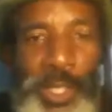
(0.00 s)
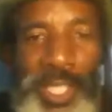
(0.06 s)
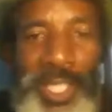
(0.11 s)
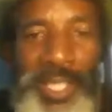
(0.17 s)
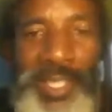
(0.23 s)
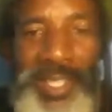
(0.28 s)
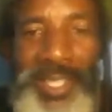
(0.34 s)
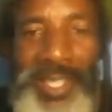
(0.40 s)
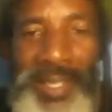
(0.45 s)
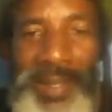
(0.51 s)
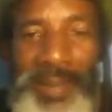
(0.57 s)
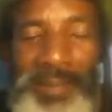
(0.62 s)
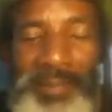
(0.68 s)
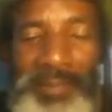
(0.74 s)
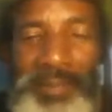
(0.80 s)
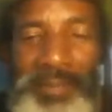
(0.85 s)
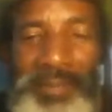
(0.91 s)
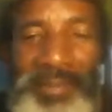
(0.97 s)
to come
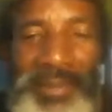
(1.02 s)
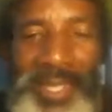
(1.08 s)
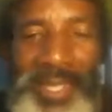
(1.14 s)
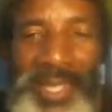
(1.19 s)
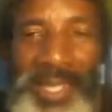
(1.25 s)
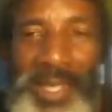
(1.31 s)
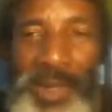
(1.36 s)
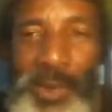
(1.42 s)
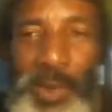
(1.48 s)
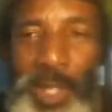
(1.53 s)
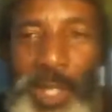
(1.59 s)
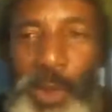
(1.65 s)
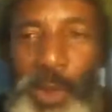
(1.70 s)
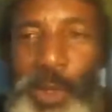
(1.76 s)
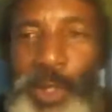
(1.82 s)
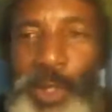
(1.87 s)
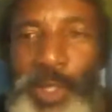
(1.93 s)
forward and